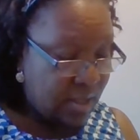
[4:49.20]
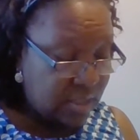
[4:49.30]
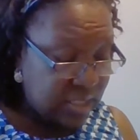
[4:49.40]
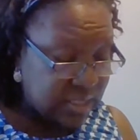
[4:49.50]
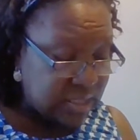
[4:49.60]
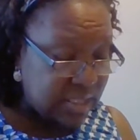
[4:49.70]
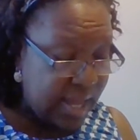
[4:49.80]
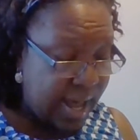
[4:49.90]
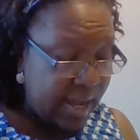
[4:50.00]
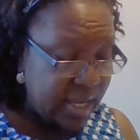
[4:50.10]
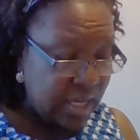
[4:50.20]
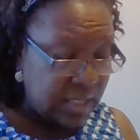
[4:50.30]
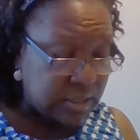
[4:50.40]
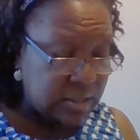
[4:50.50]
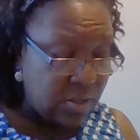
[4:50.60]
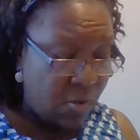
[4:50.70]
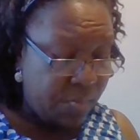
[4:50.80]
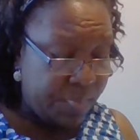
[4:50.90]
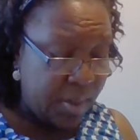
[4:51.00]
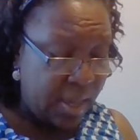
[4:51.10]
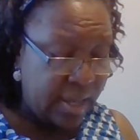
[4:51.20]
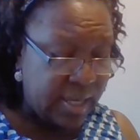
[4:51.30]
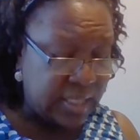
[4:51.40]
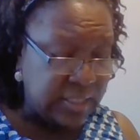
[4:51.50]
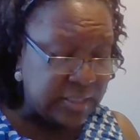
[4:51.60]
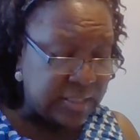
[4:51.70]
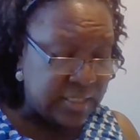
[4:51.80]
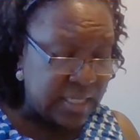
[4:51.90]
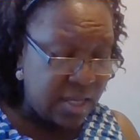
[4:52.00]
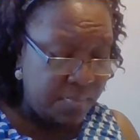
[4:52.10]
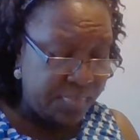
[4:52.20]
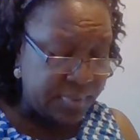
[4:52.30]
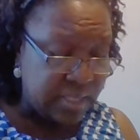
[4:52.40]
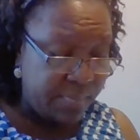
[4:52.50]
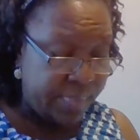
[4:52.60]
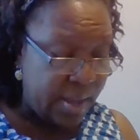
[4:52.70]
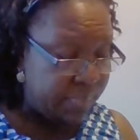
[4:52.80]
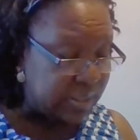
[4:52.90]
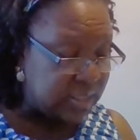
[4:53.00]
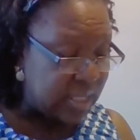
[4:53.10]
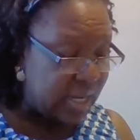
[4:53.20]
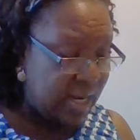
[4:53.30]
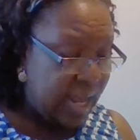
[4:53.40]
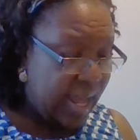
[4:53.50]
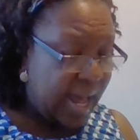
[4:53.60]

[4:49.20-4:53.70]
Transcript: The sky is so big and deep, said POPPLETON.